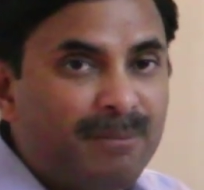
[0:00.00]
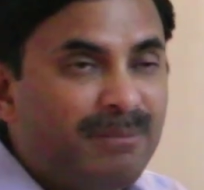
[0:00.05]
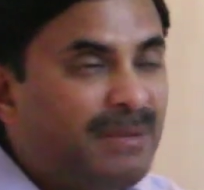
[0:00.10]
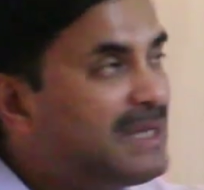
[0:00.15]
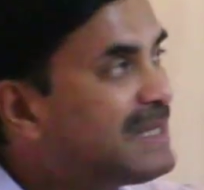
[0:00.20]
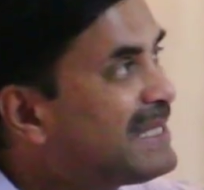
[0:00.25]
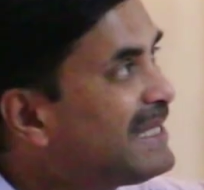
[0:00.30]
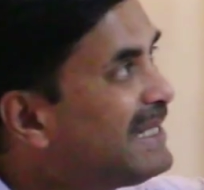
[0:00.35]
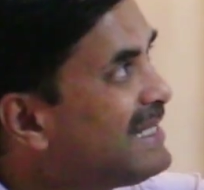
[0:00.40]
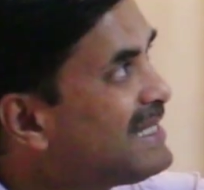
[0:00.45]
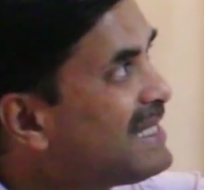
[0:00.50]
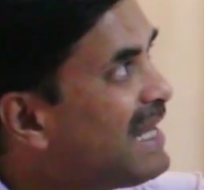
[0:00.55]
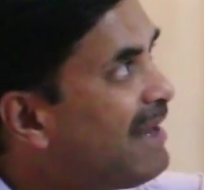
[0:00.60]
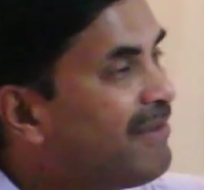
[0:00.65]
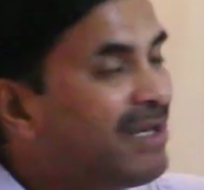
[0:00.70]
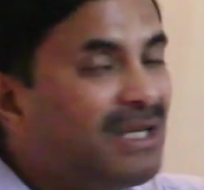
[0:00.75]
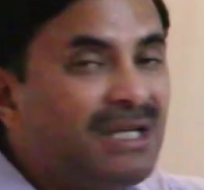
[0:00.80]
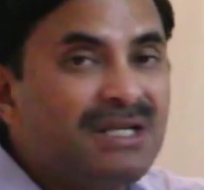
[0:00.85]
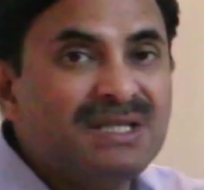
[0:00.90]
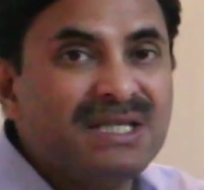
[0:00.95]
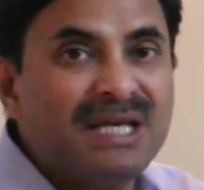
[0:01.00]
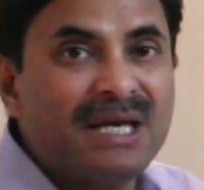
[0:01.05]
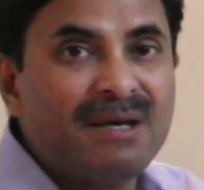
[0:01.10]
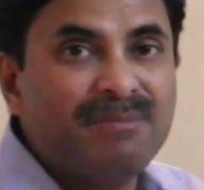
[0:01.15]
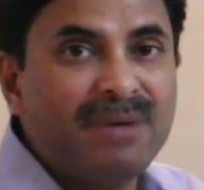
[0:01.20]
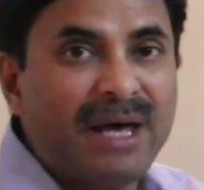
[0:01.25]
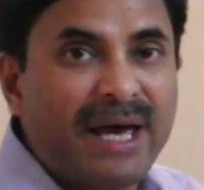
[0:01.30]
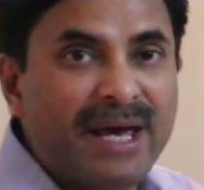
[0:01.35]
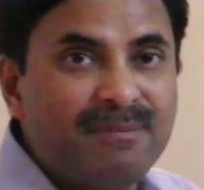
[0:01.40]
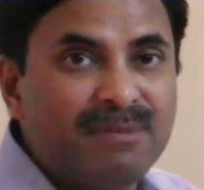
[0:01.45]
means it is having the
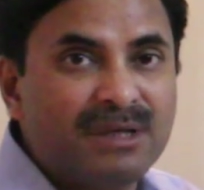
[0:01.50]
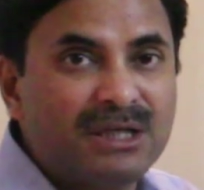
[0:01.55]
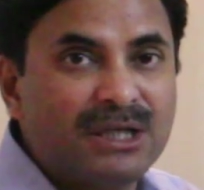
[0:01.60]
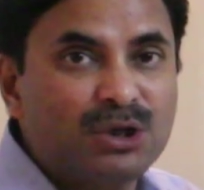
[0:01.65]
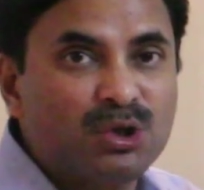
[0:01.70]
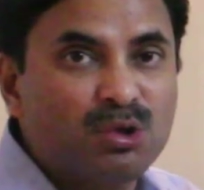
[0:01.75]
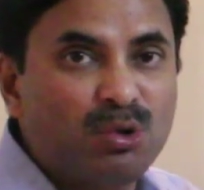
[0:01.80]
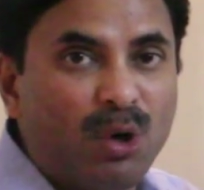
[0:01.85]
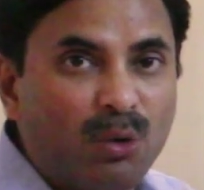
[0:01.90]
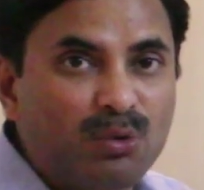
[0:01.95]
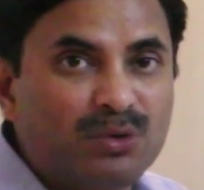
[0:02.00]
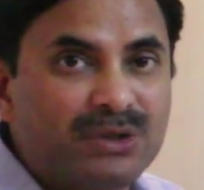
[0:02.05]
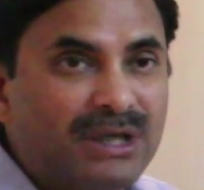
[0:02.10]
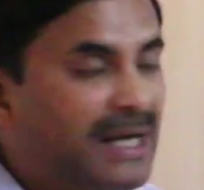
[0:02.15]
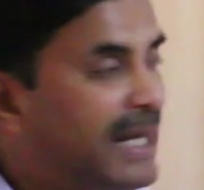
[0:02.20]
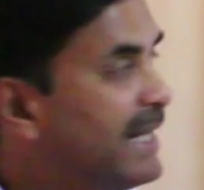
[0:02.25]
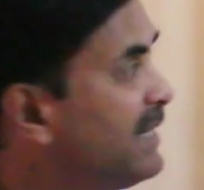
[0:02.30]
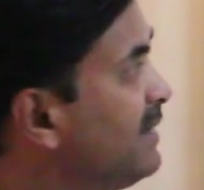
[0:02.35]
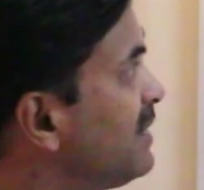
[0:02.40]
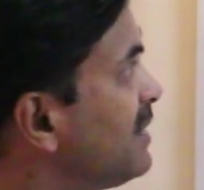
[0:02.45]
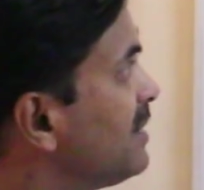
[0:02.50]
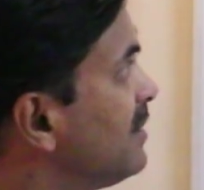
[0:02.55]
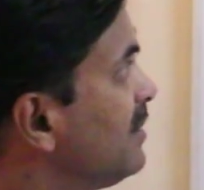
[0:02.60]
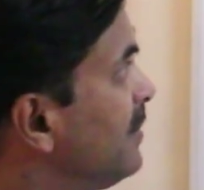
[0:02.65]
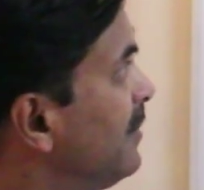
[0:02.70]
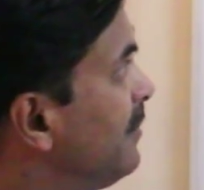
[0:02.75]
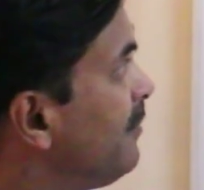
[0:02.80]
same diameter throughout the length,